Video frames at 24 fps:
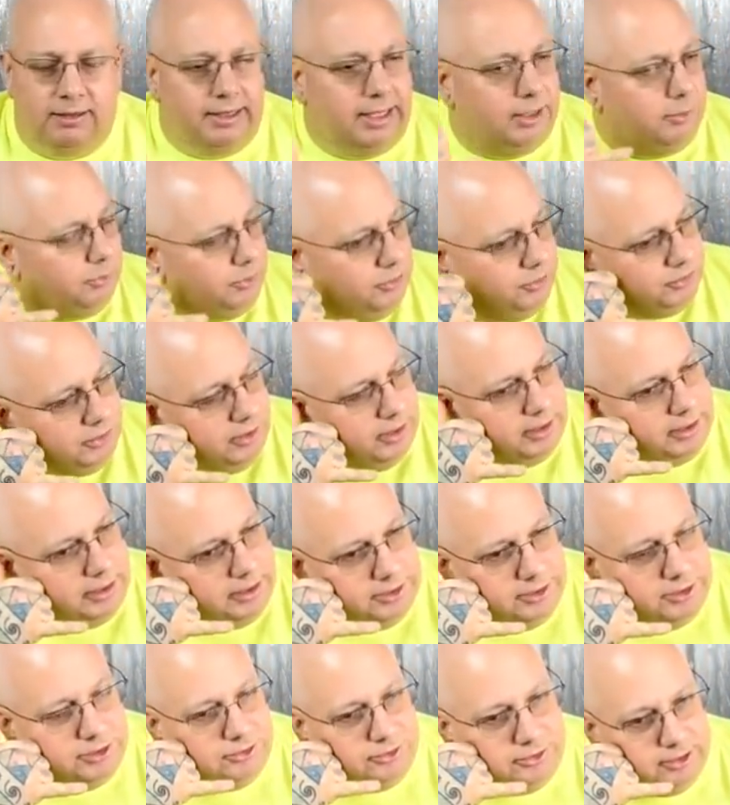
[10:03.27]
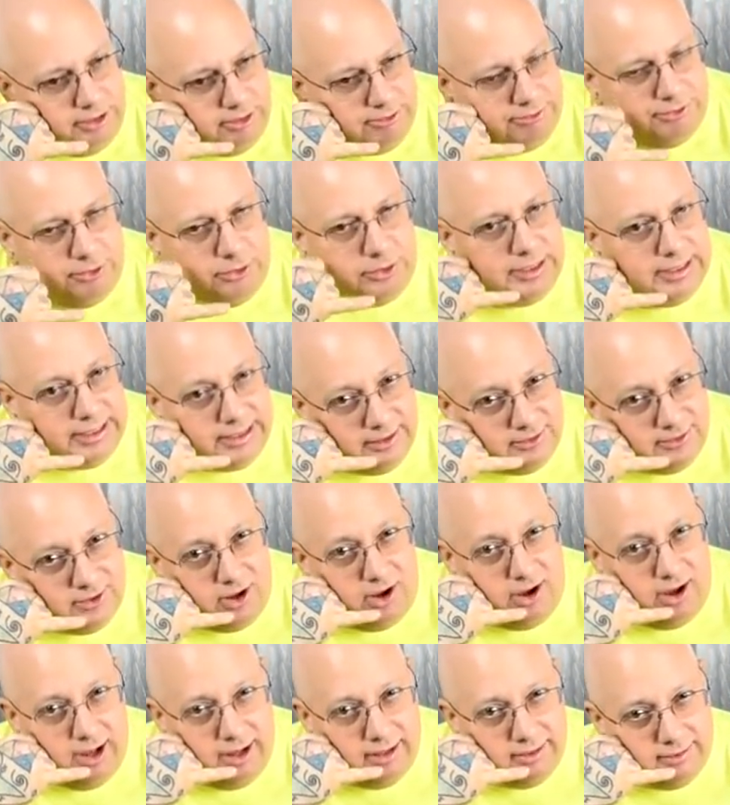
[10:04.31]
Like when you're talking on your cell phone, it gets
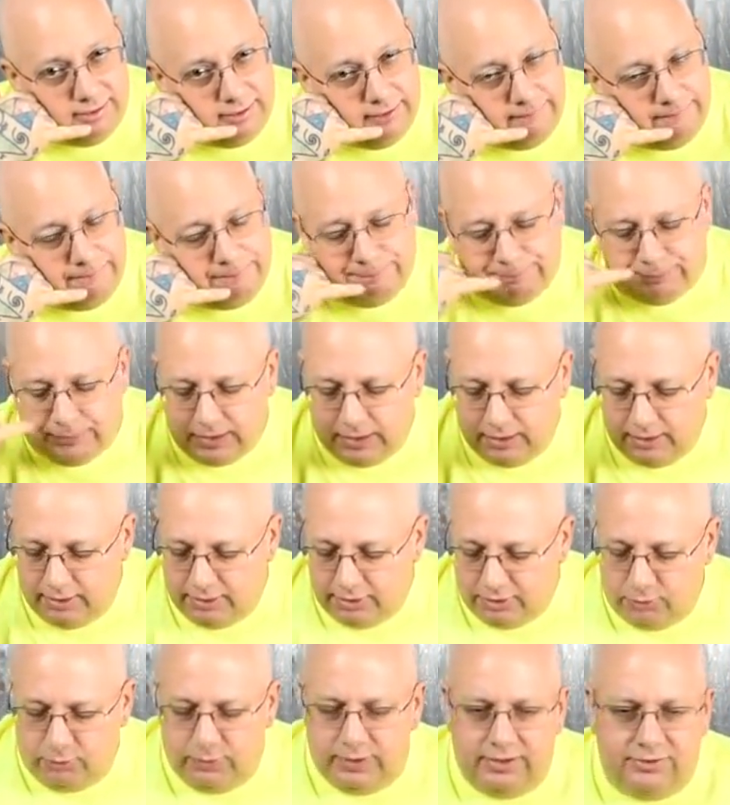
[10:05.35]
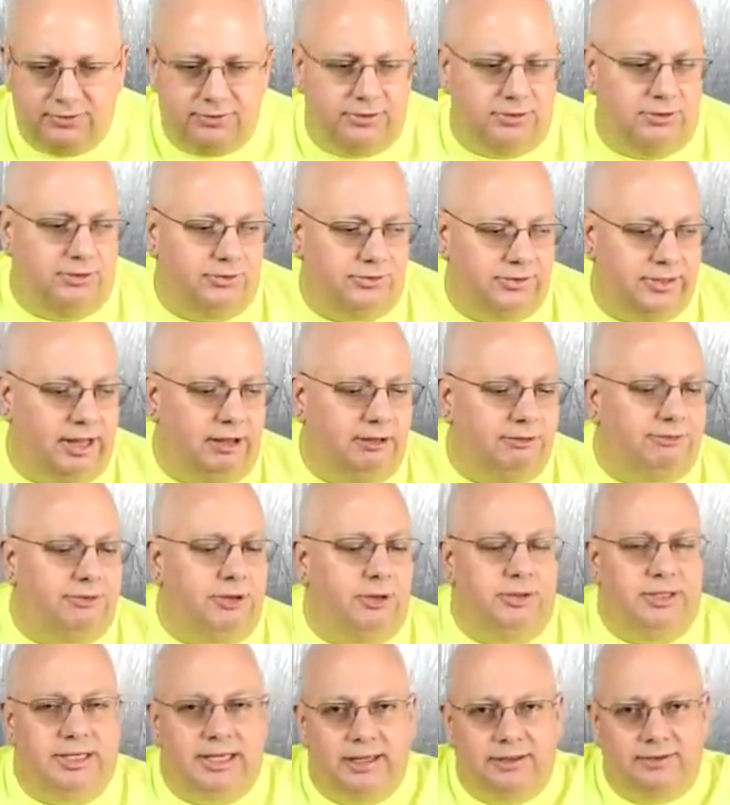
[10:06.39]
hot. The reason your cell
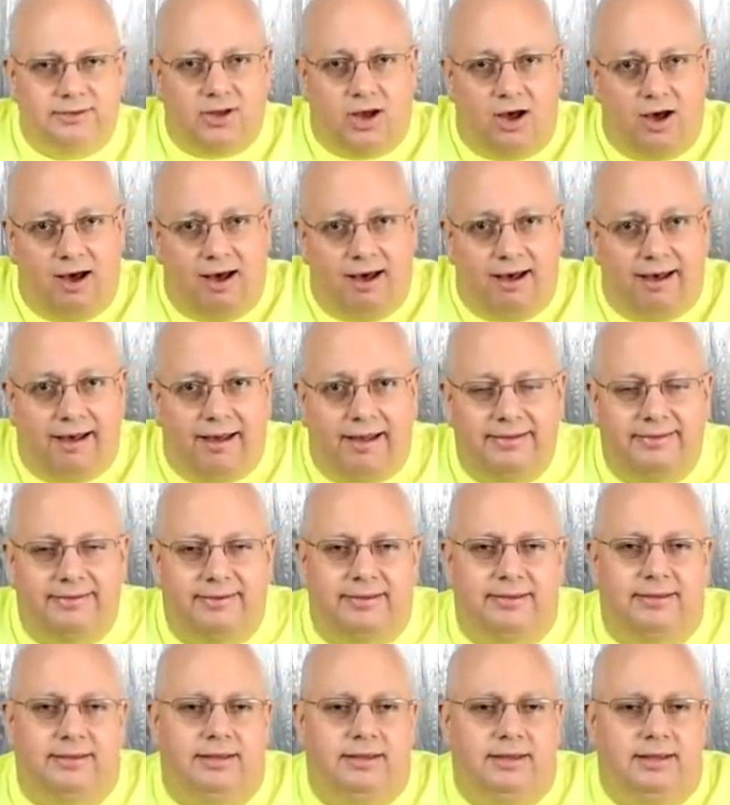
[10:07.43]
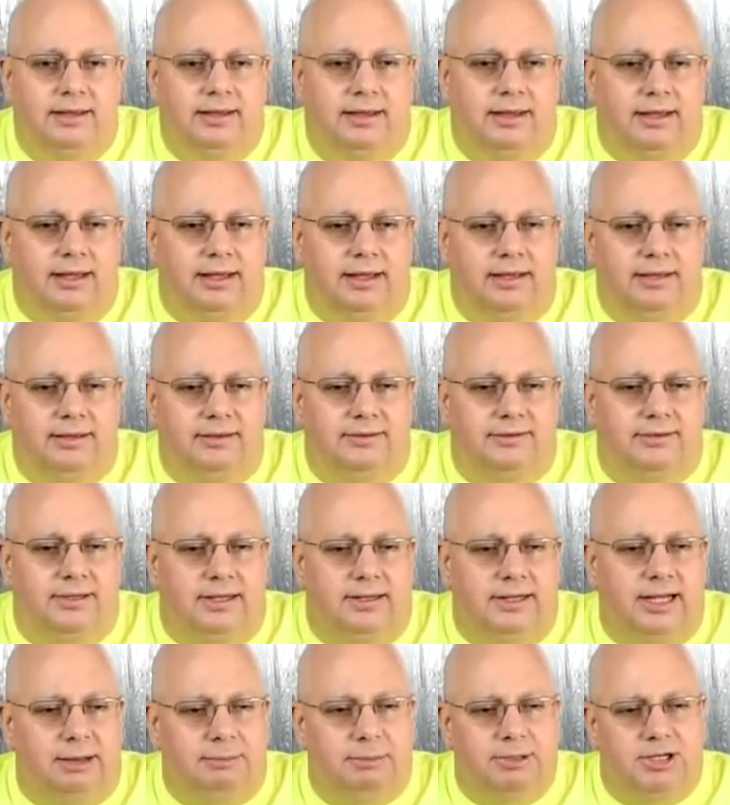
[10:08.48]
phone gets hot is
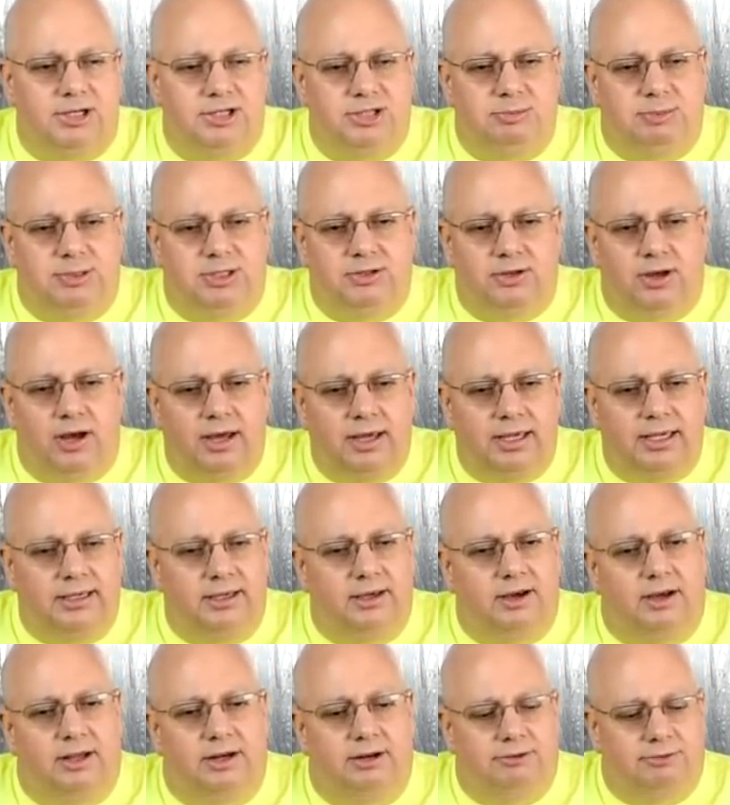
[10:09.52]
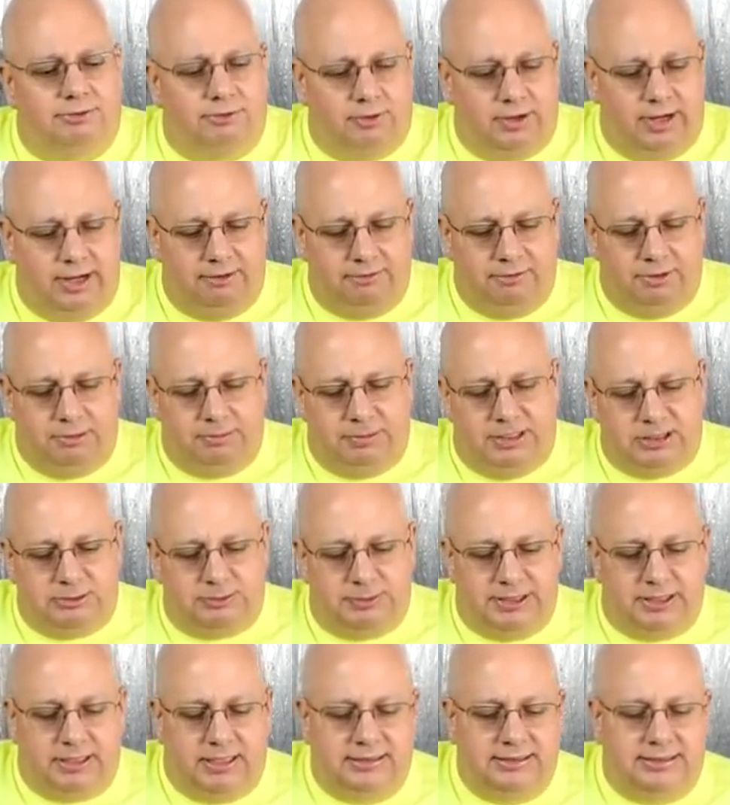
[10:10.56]
uh, not because you've been talking on it forever, is
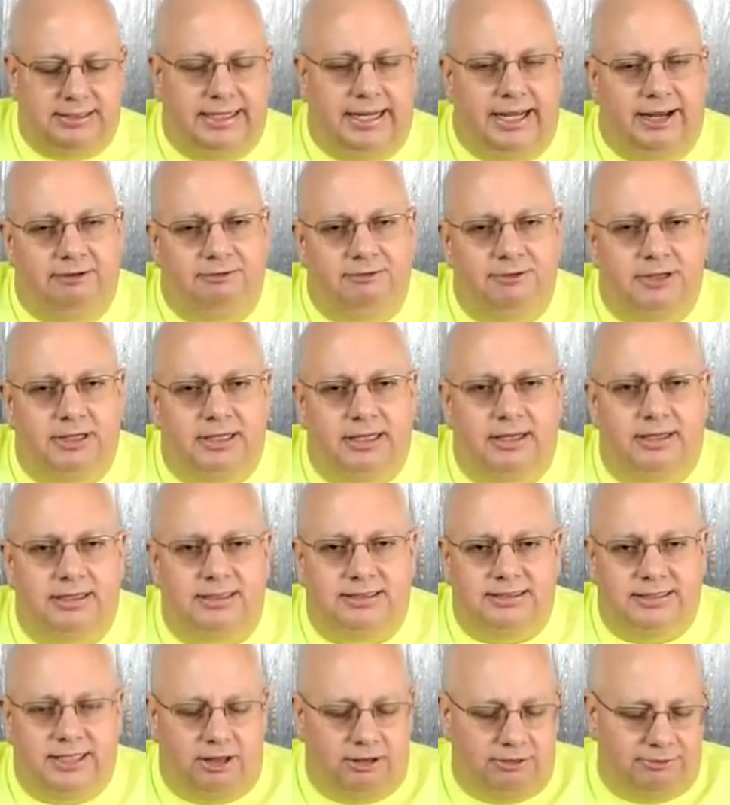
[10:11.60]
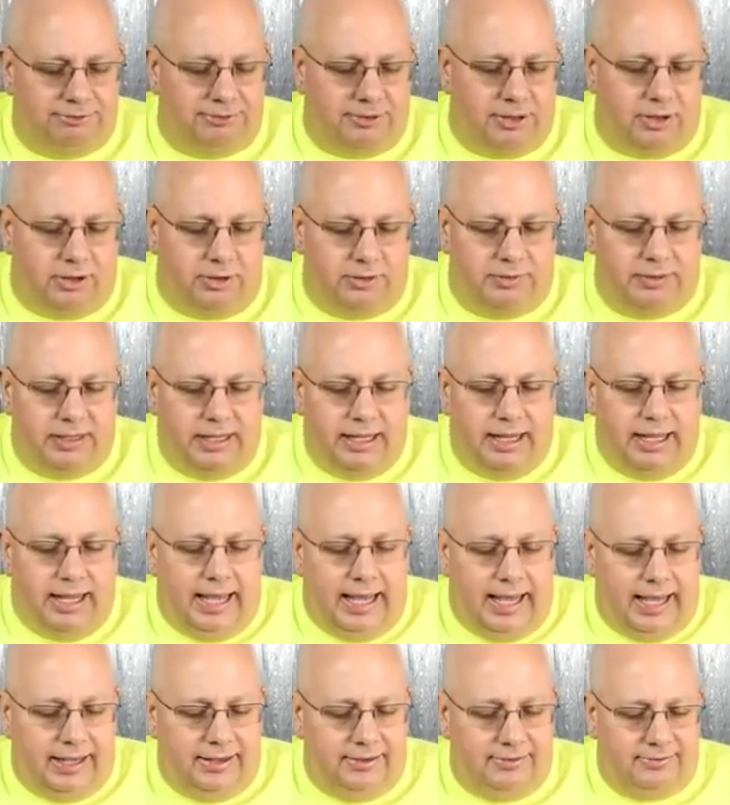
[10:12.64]
because that every uh, cell phone
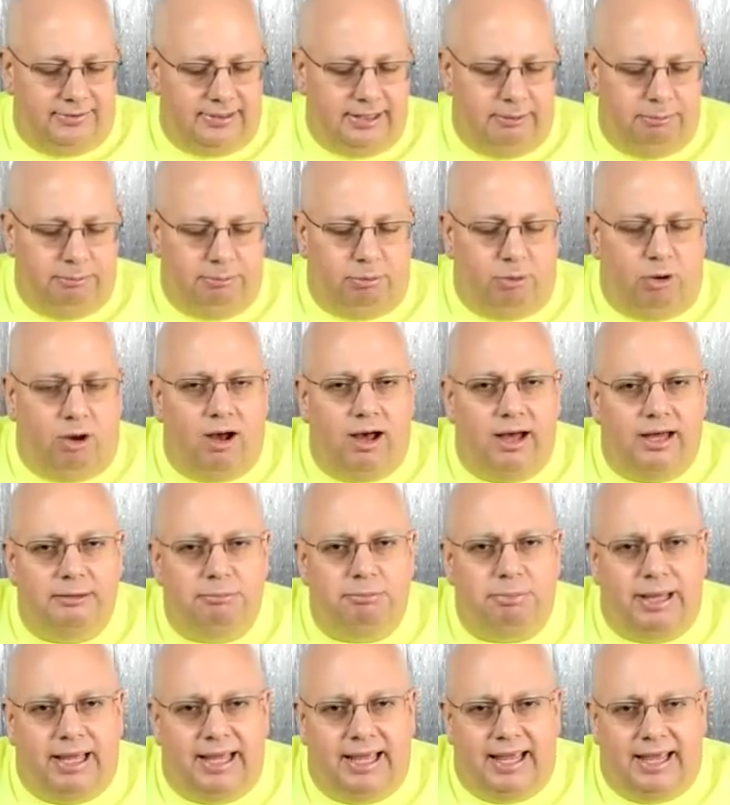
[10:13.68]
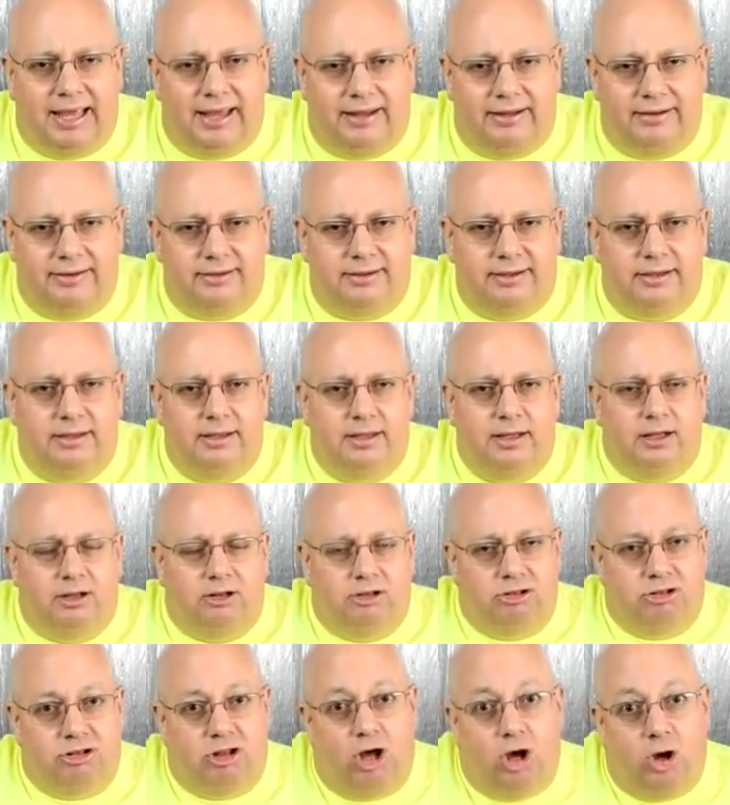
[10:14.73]
has a broadband
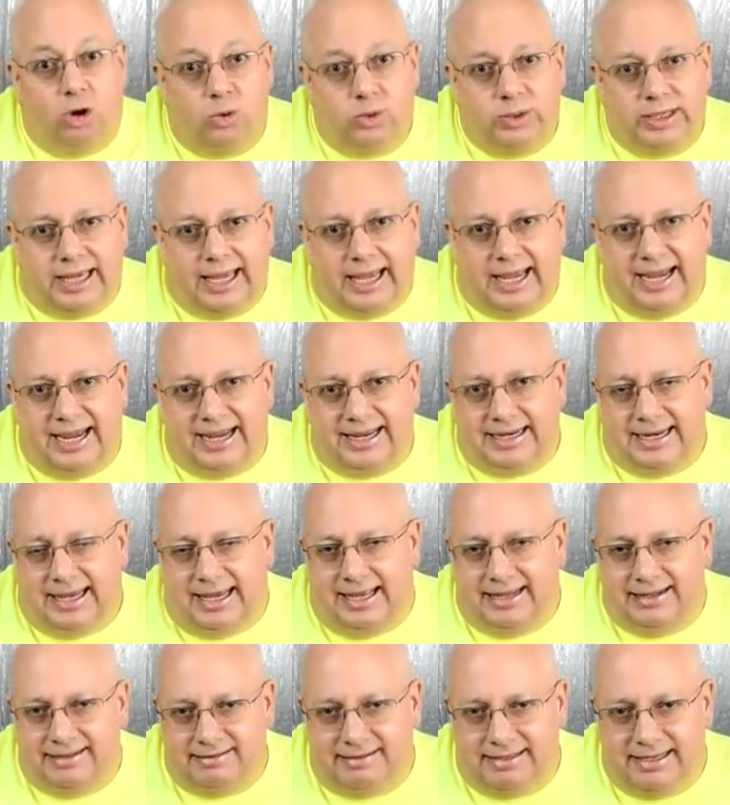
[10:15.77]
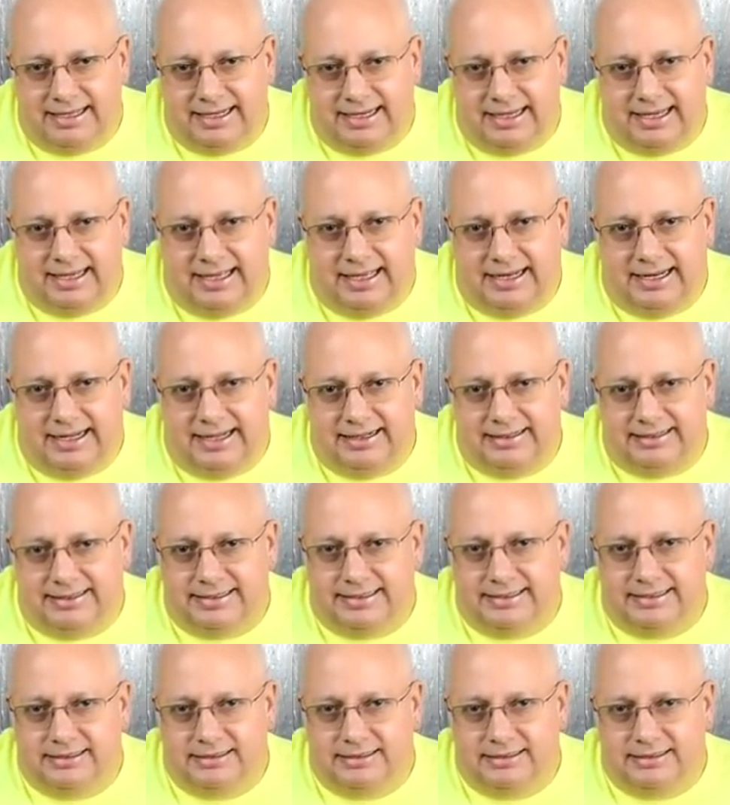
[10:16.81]
low gain antenna in it.